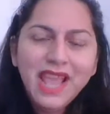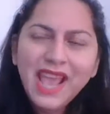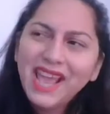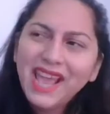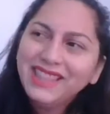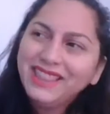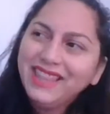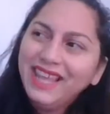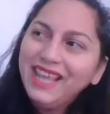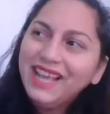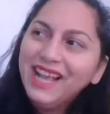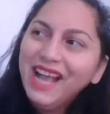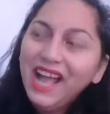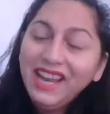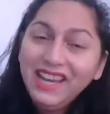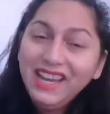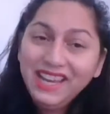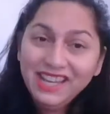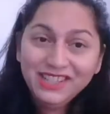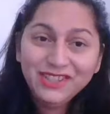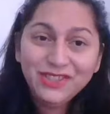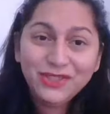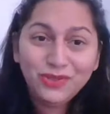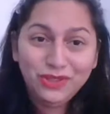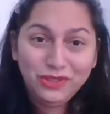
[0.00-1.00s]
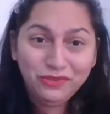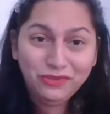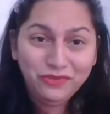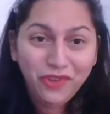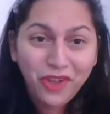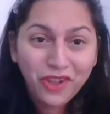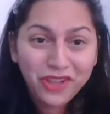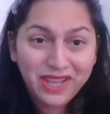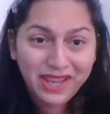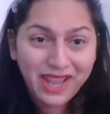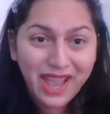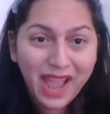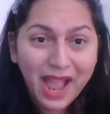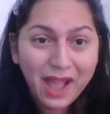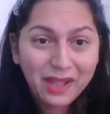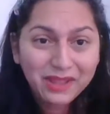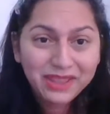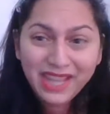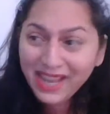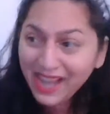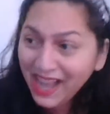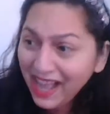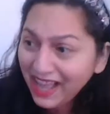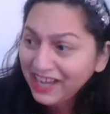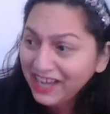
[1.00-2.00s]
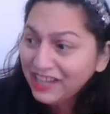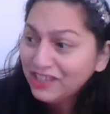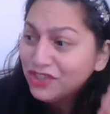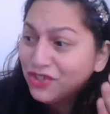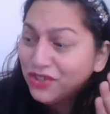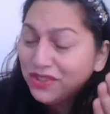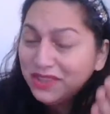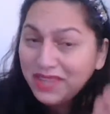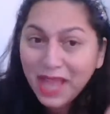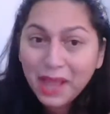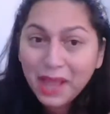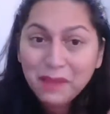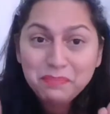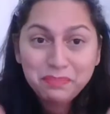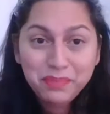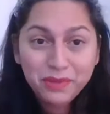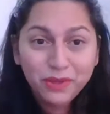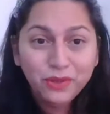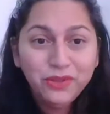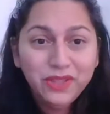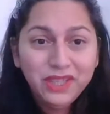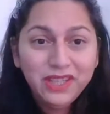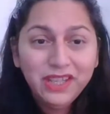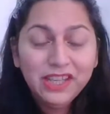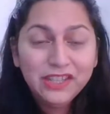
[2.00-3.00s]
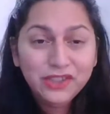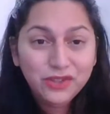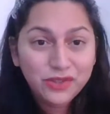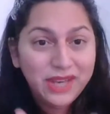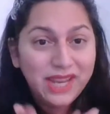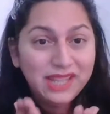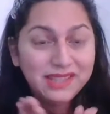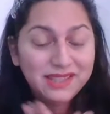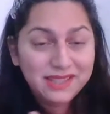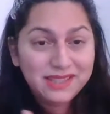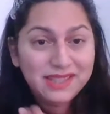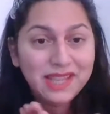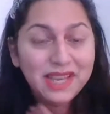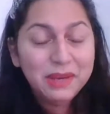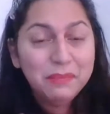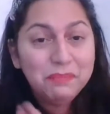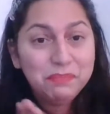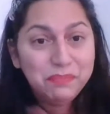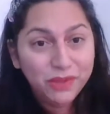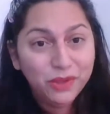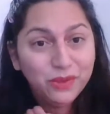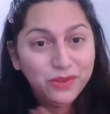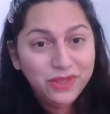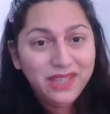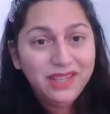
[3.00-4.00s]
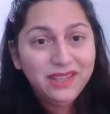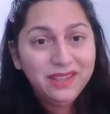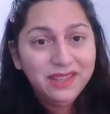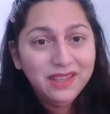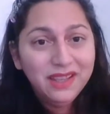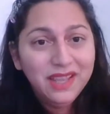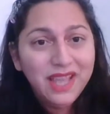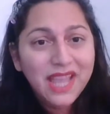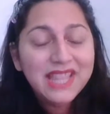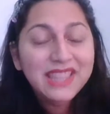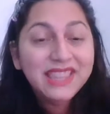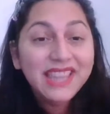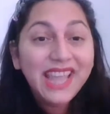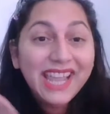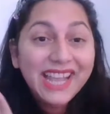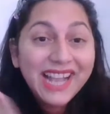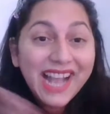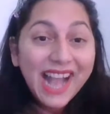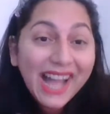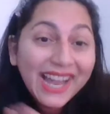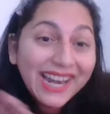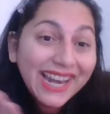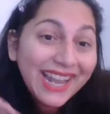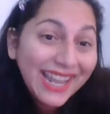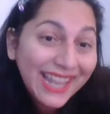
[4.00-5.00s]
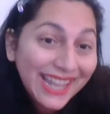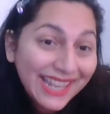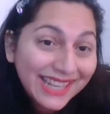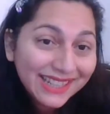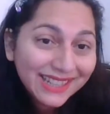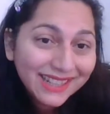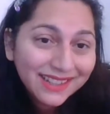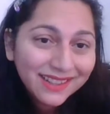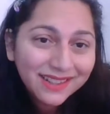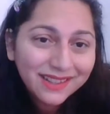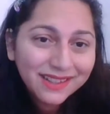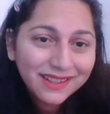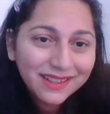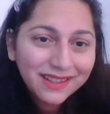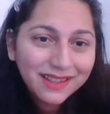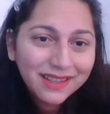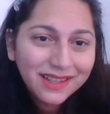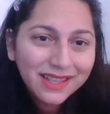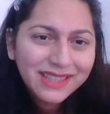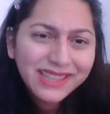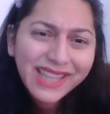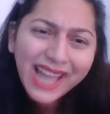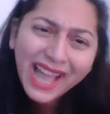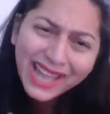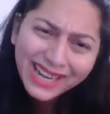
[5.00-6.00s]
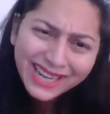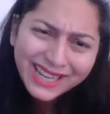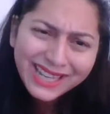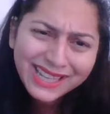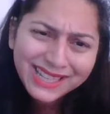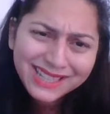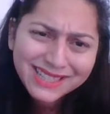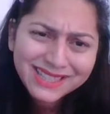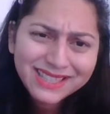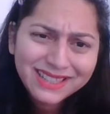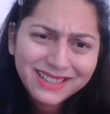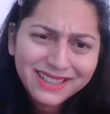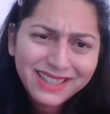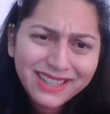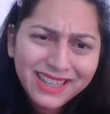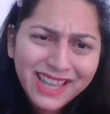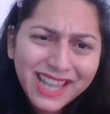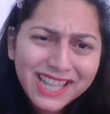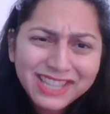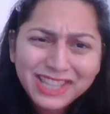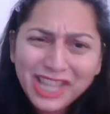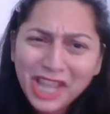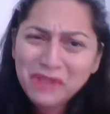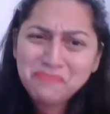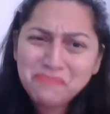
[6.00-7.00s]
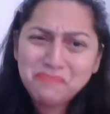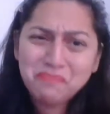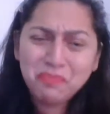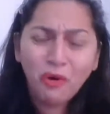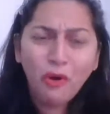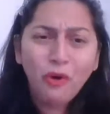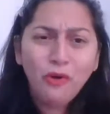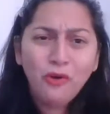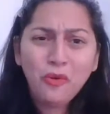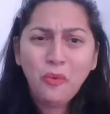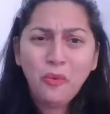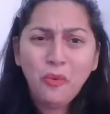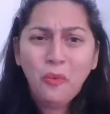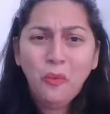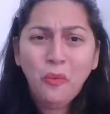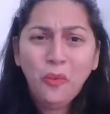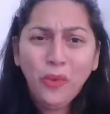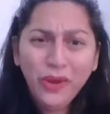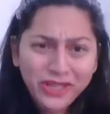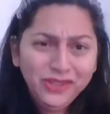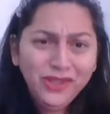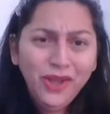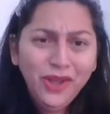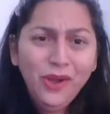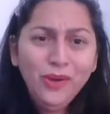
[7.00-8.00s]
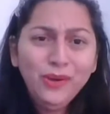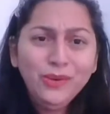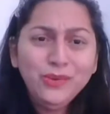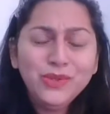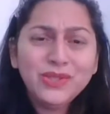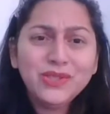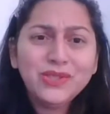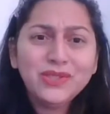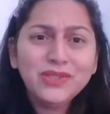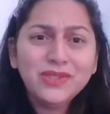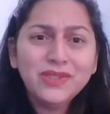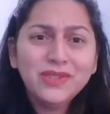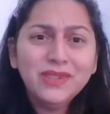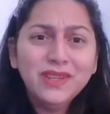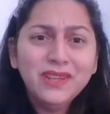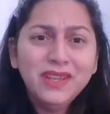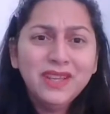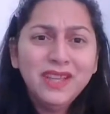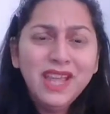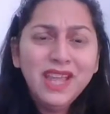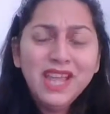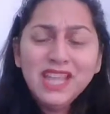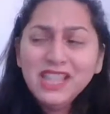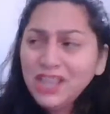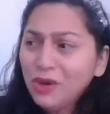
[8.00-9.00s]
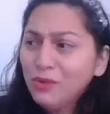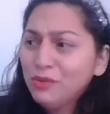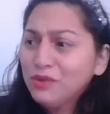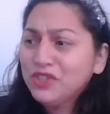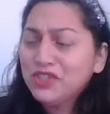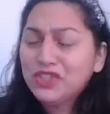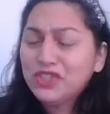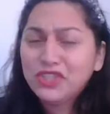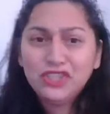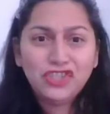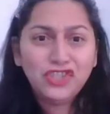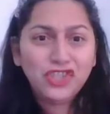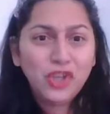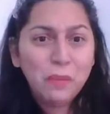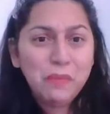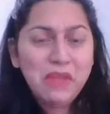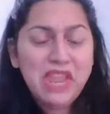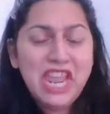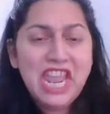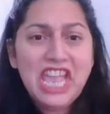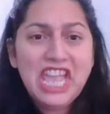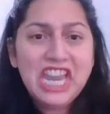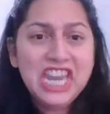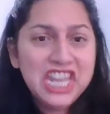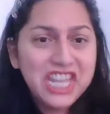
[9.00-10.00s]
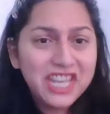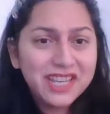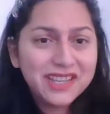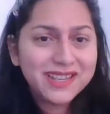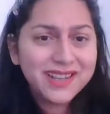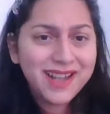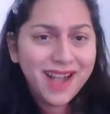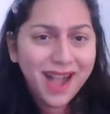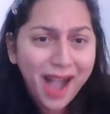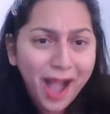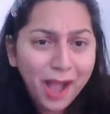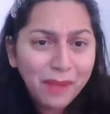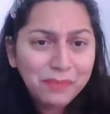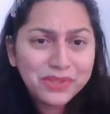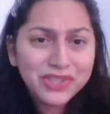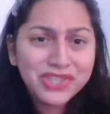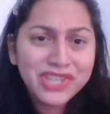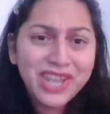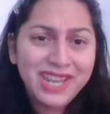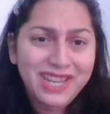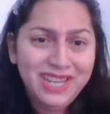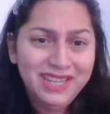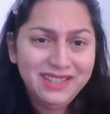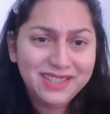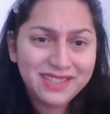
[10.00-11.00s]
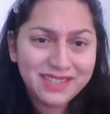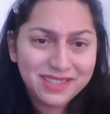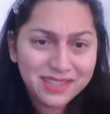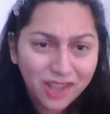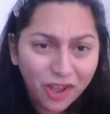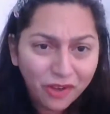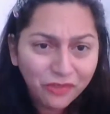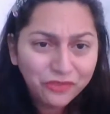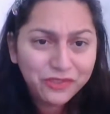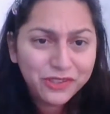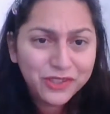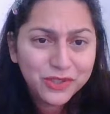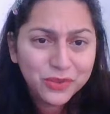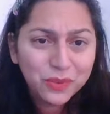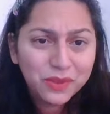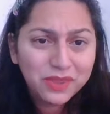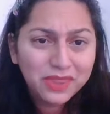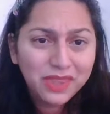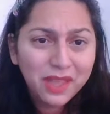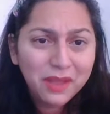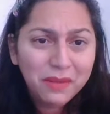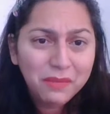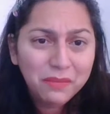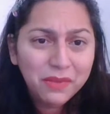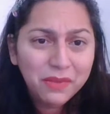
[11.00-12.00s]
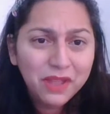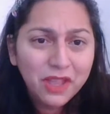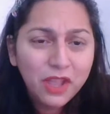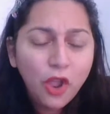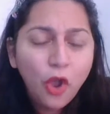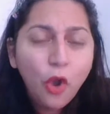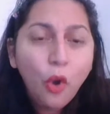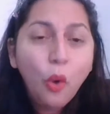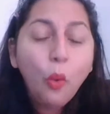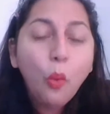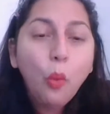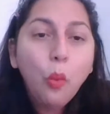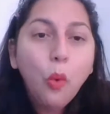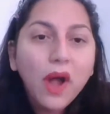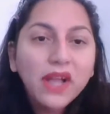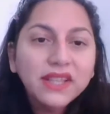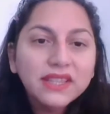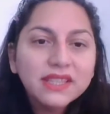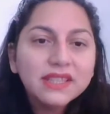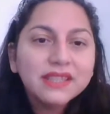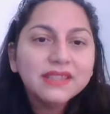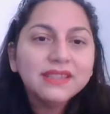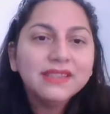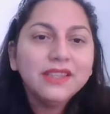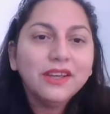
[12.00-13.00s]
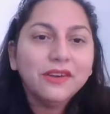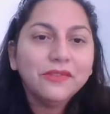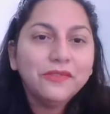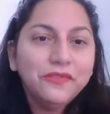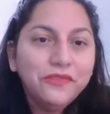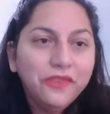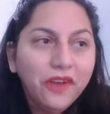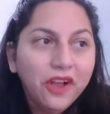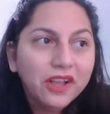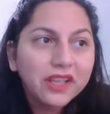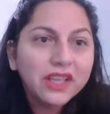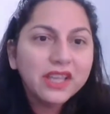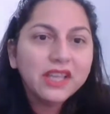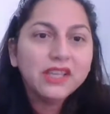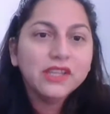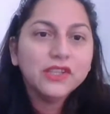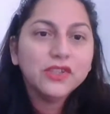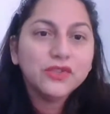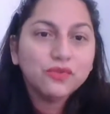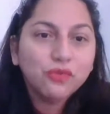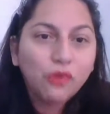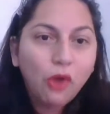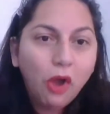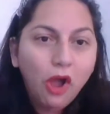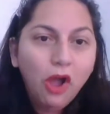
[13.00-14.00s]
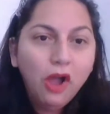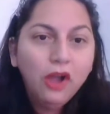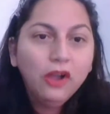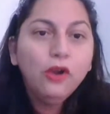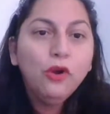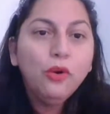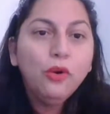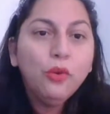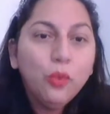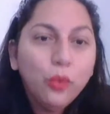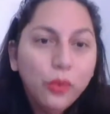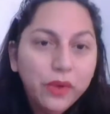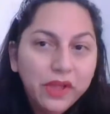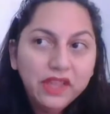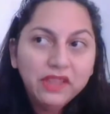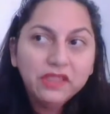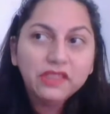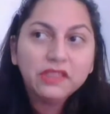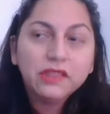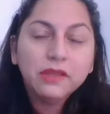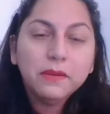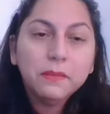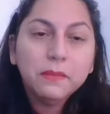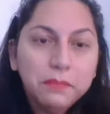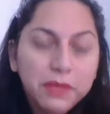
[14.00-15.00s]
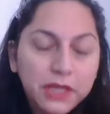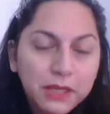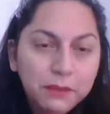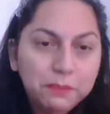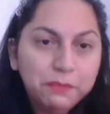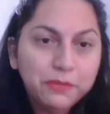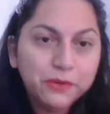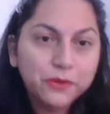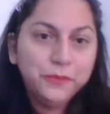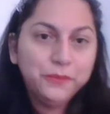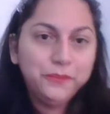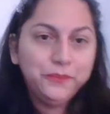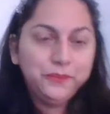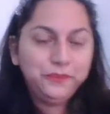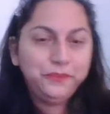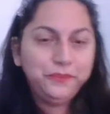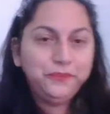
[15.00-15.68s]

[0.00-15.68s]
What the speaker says: And they got into they got into that building, into that Senate building. They got in that easily. They broke windows. There was some idiot cops taking selfies with them. What the fuck is wrong with people?